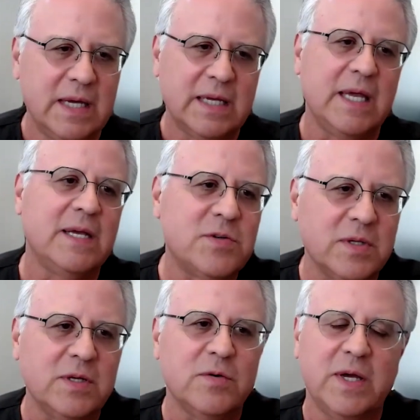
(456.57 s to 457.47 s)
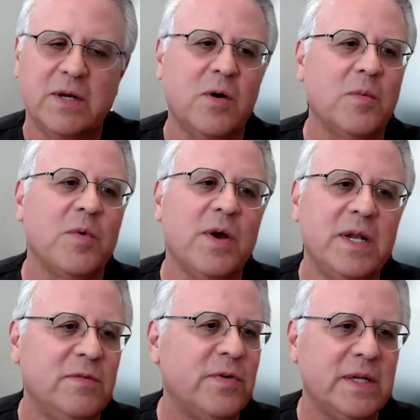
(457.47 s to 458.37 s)
Occasionally you'll hit a home run
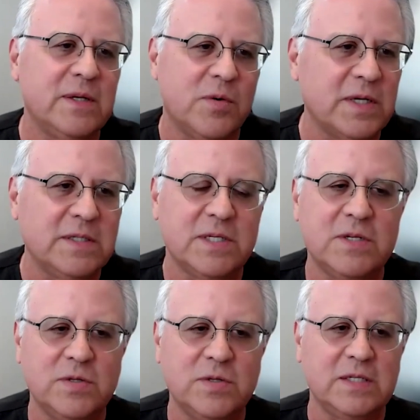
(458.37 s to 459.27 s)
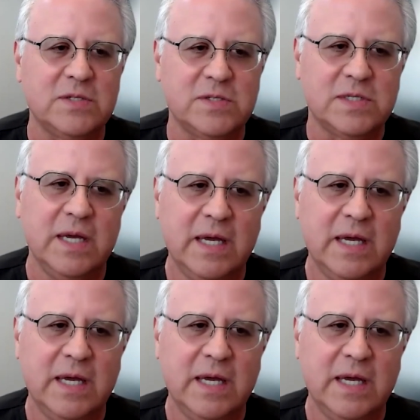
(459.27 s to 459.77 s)
and find an organization that just